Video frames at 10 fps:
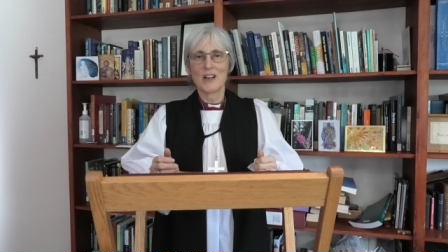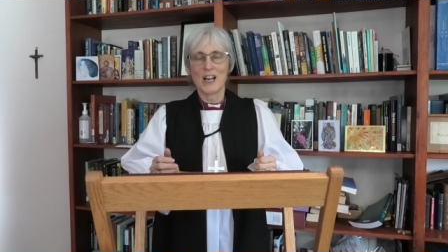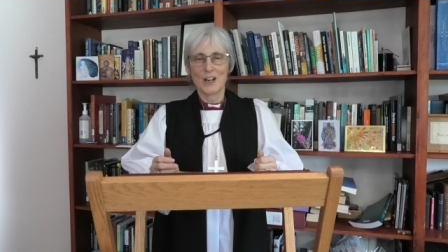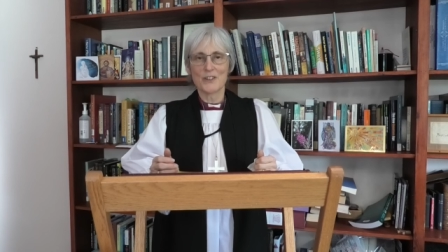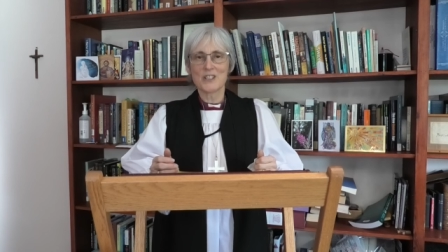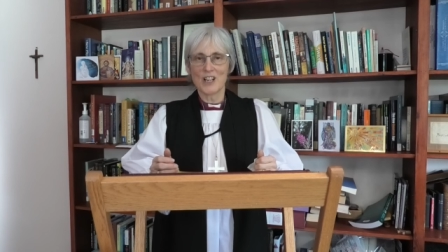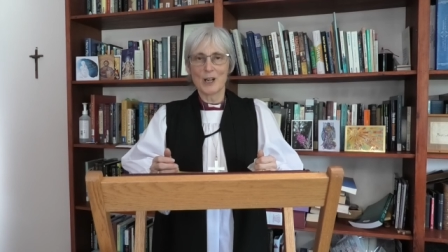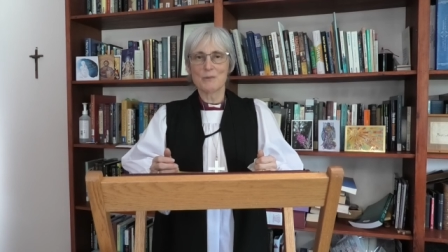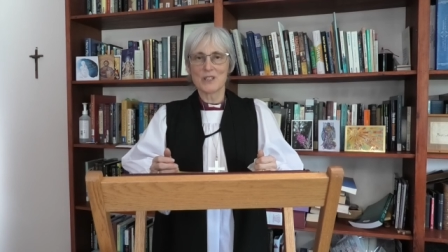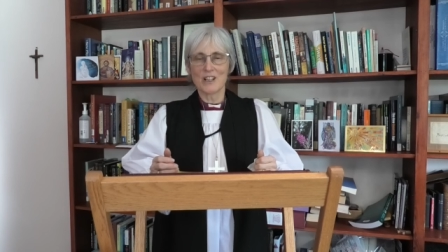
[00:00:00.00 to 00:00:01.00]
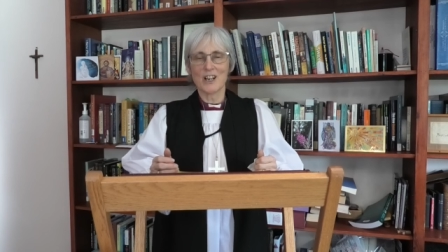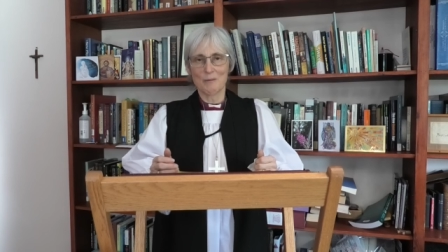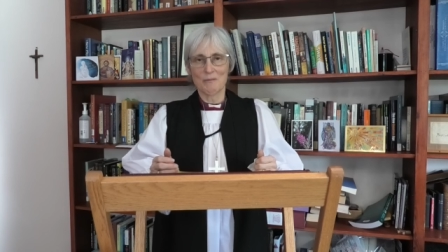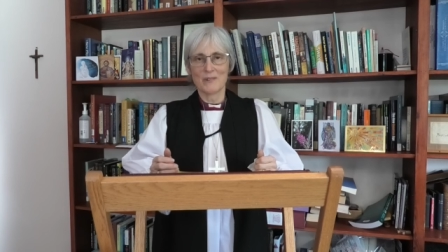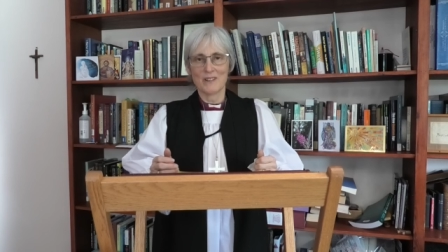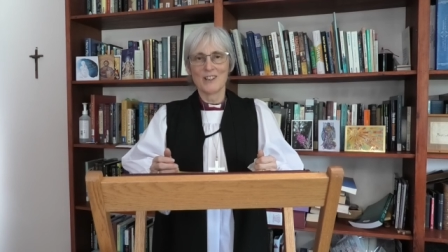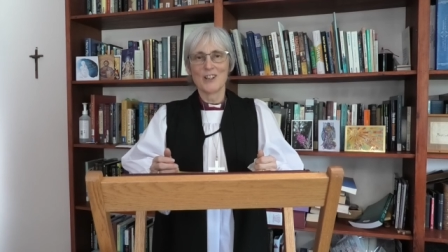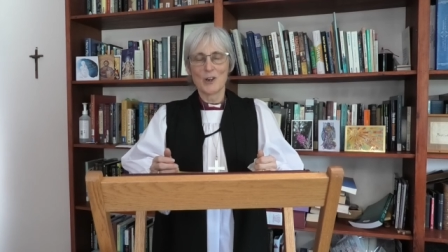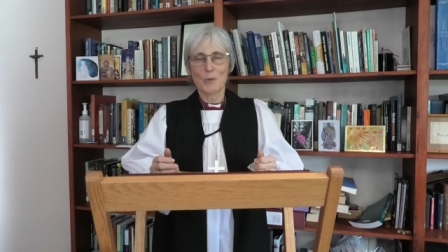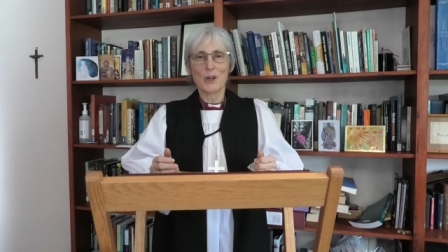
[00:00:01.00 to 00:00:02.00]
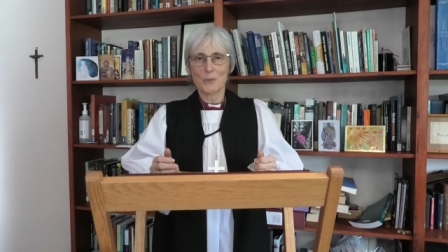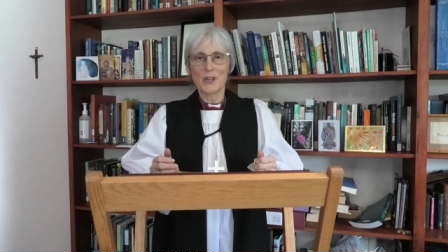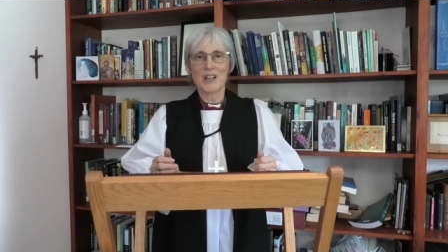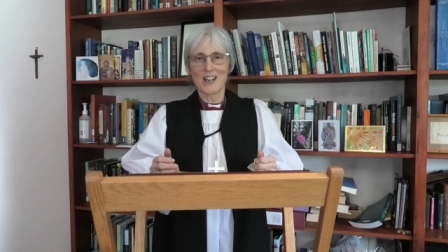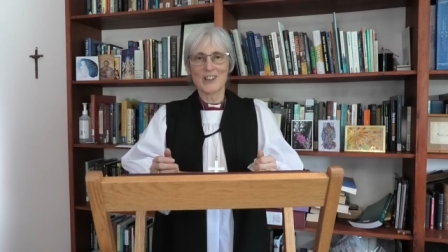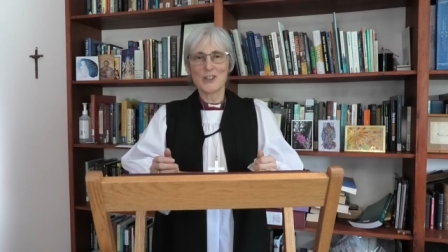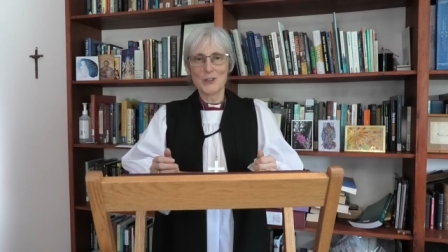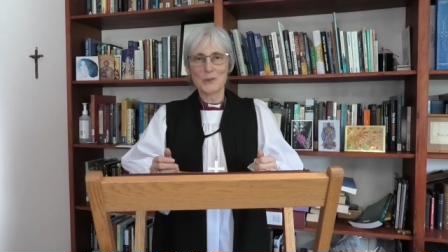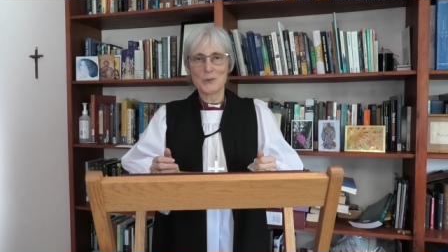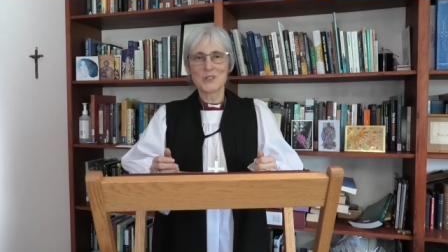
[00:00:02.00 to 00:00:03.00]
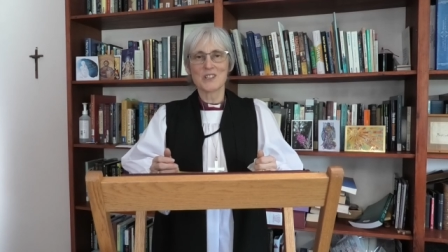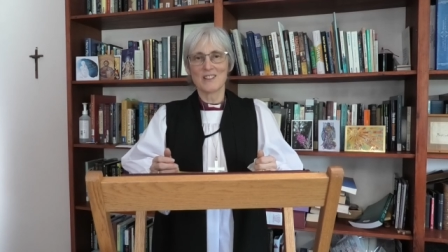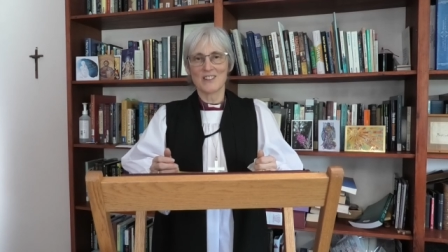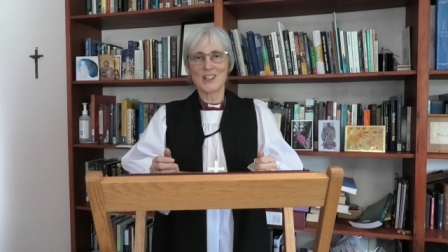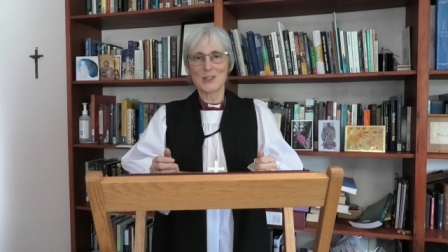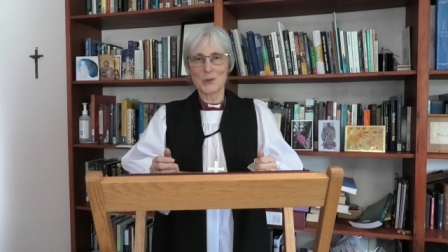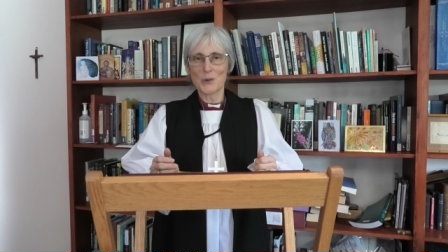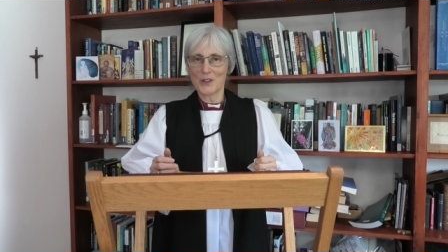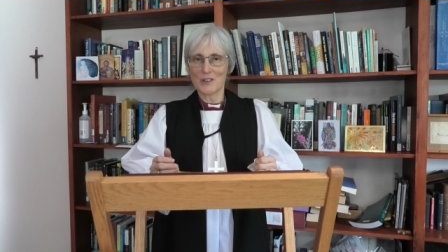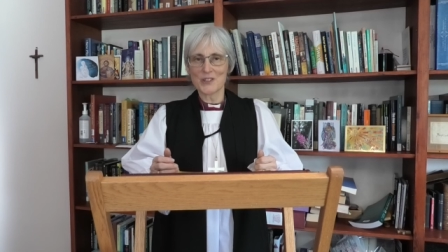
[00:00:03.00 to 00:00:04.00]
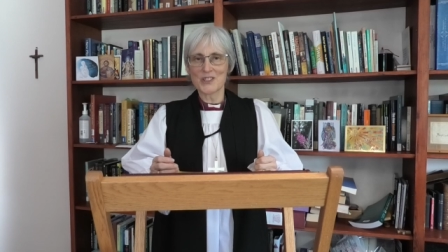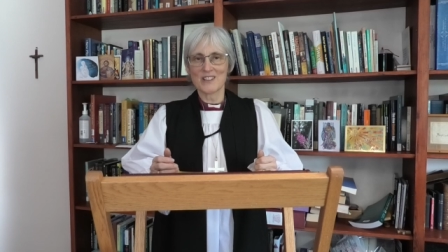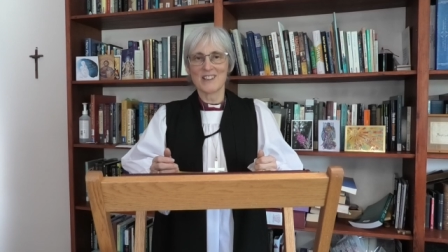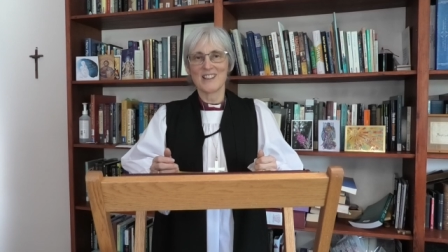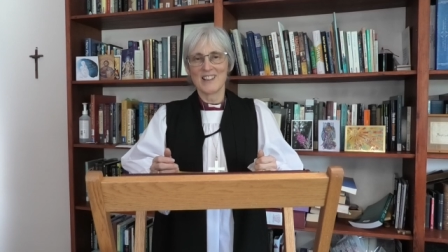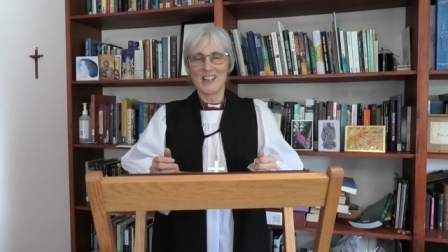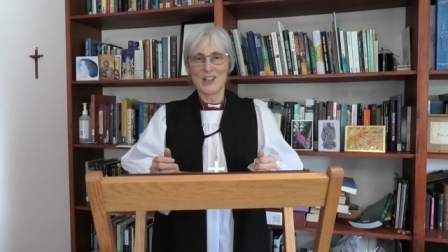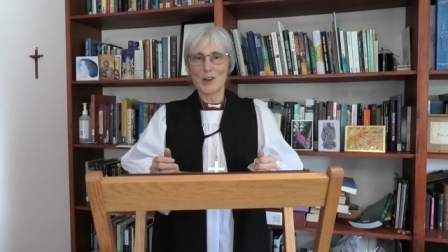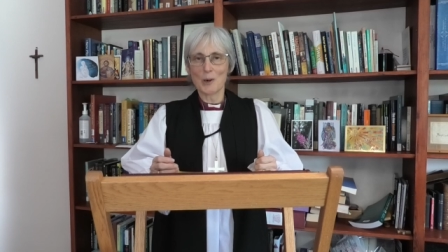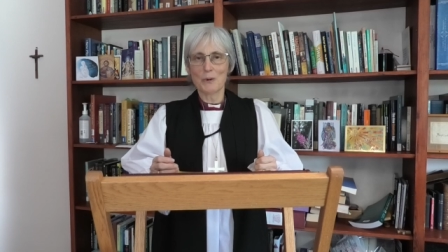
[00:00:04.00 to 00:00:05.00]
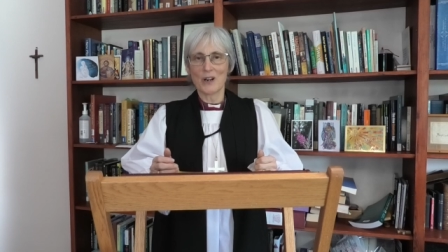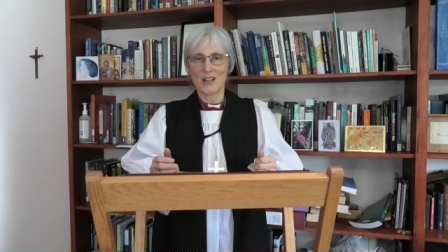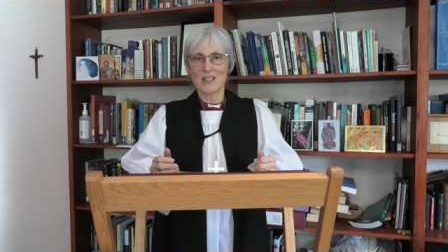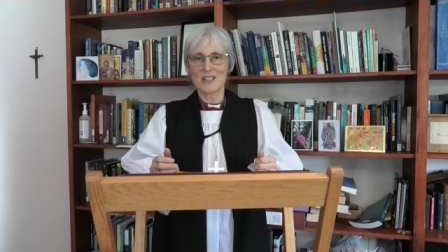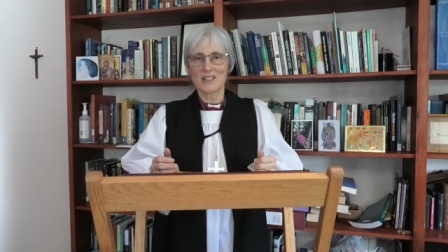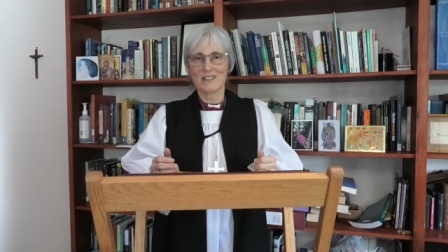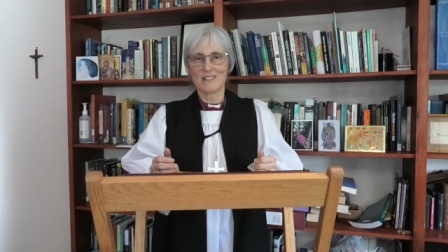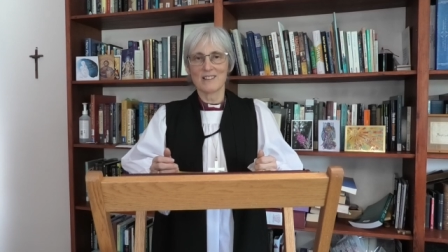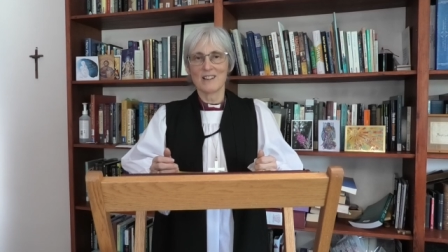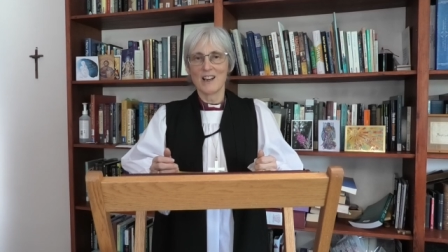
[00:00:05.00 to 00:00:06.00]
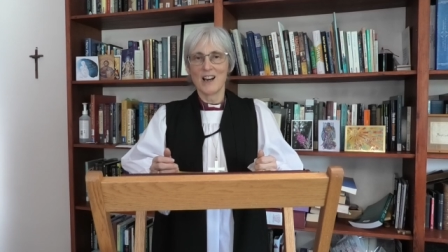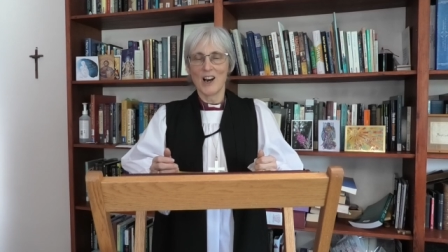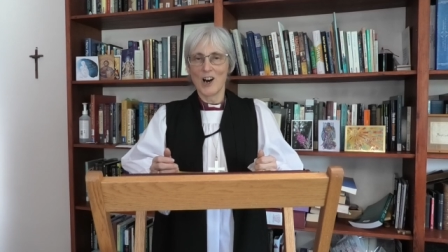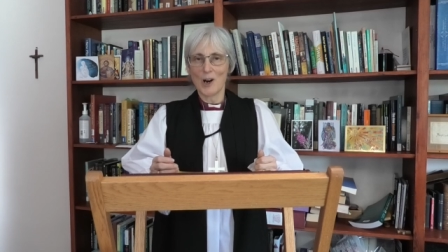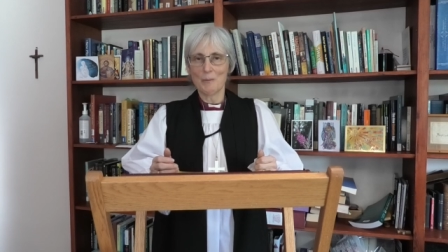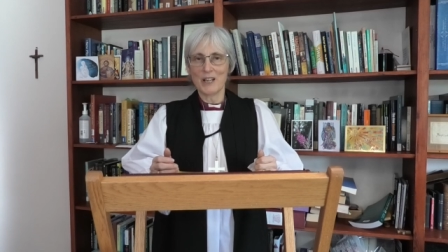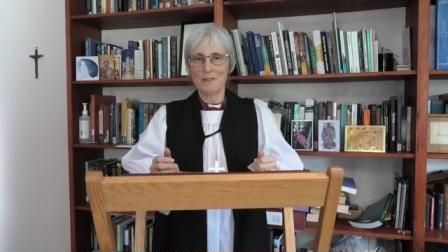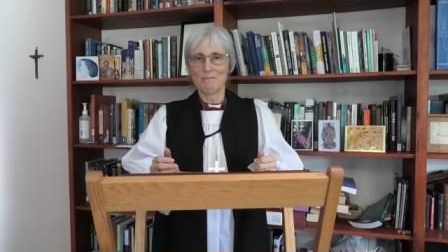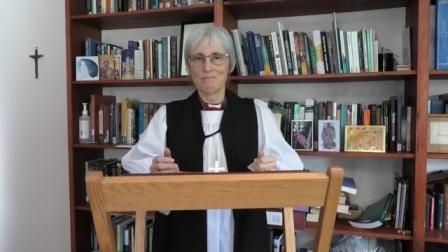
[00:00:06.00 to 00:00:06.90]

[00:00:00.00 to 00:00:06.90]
of a time to come when we can use these oils in our prayers. Amen.